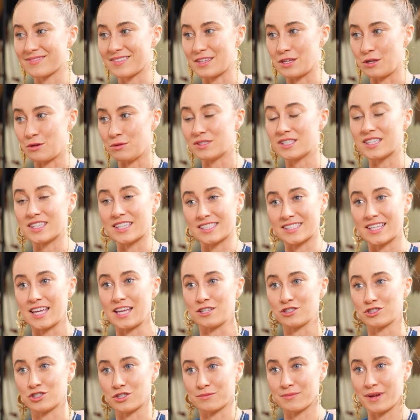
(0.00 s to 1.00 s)
using this
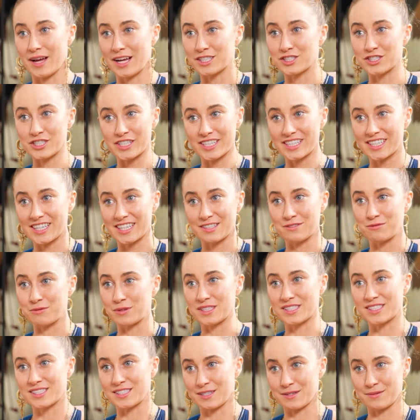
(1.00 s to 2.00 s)
ancient magic and
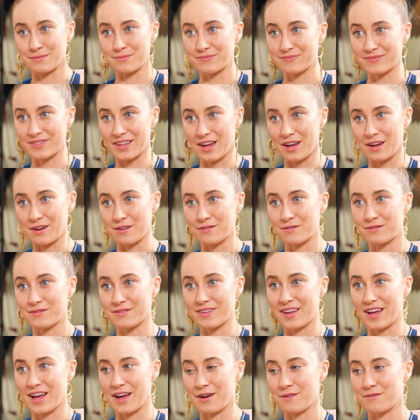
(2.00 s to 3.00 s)
wisdom of,
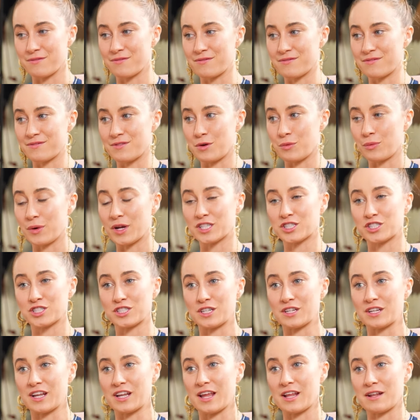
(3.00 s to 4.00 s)
of the witch
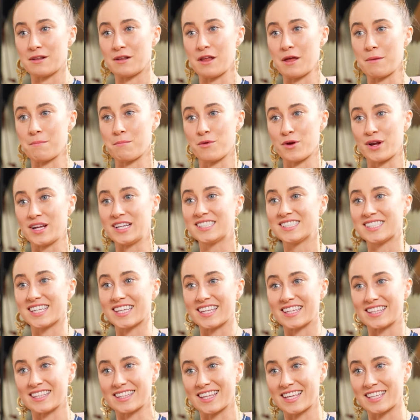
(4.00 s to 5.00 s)
and, and
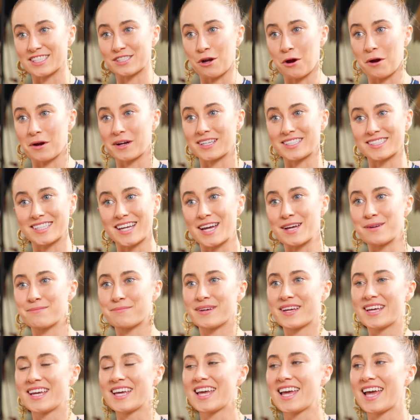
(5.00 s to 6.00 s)
embracing this archetype.
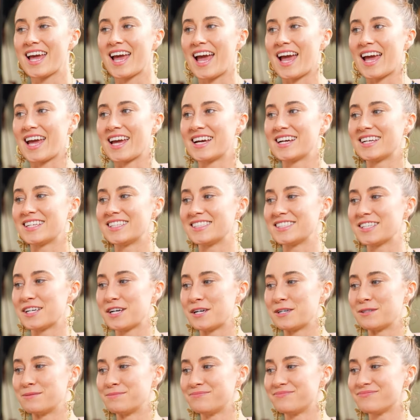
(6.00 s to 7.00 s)
And
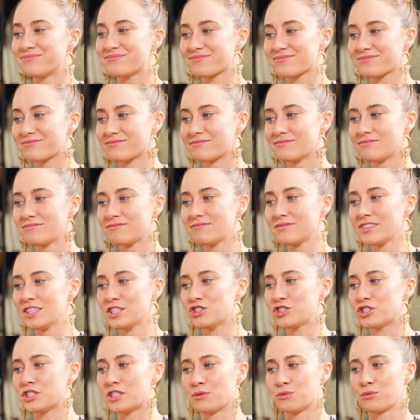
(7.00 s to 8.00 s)
um,
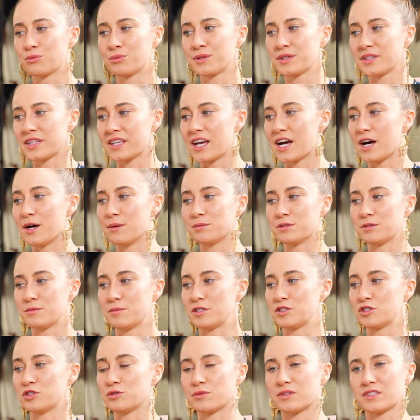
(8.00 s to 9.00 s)
she really helped
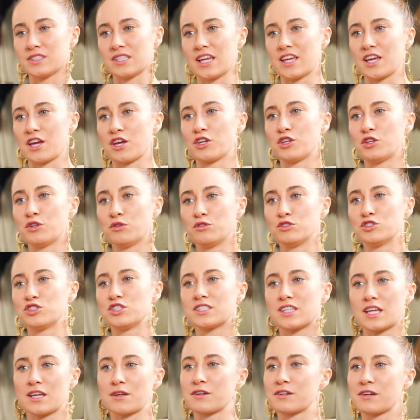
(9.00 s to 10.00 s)
me. She was like a huge,
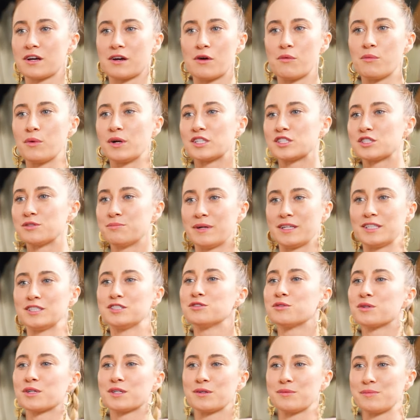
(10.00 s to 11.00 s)
she's like a witch
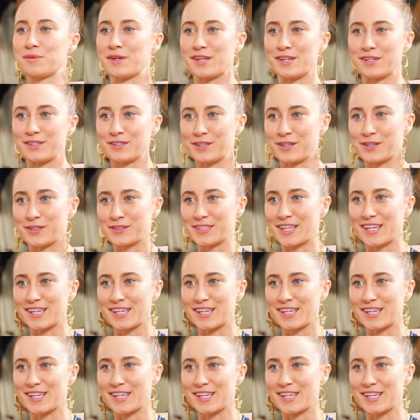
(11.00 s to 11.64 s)
mentor to me, you know,